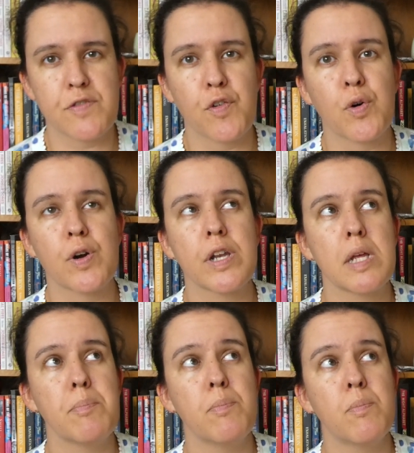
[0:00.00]
for
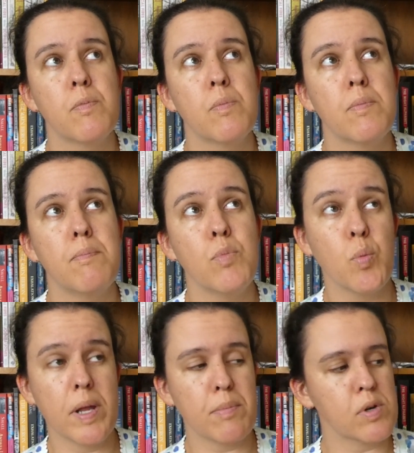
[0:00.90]
the
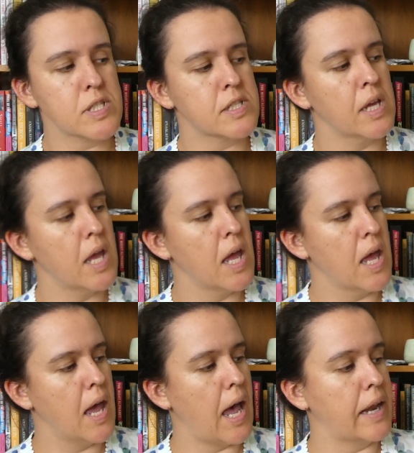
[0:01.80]
Moomin books,
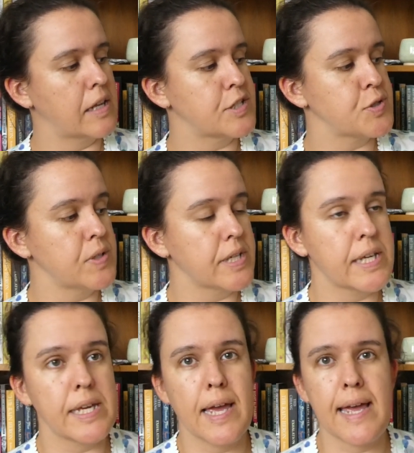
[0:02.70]
and then
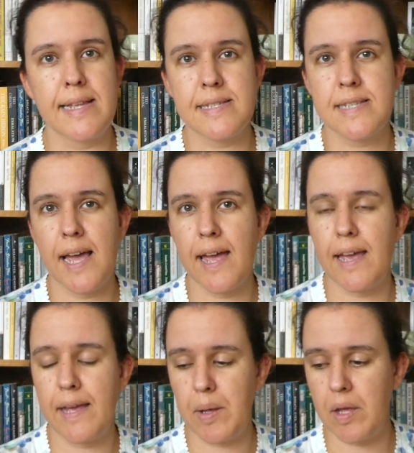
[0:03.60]
Tuulikki is
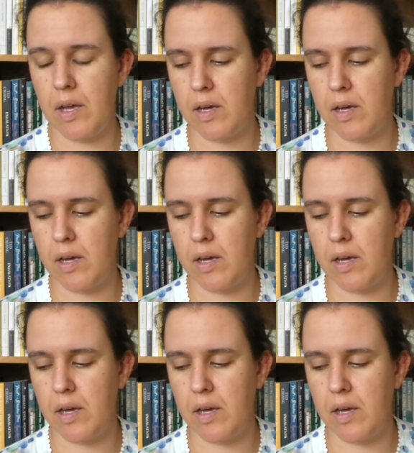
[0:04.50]
a